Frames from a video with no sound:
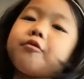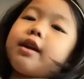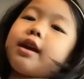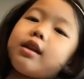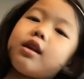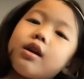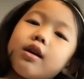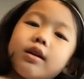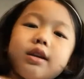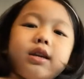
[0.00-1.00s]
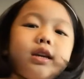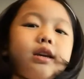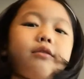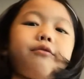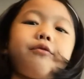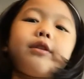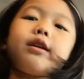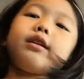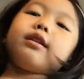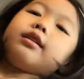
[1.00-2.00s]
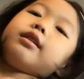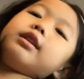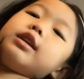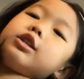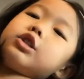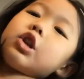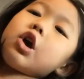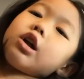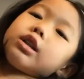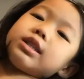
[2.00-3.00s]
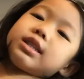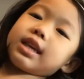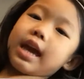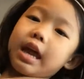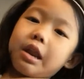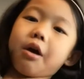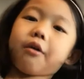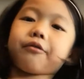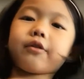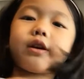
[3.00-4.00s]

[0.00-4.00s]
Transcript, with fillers: friend, he's he's not scared of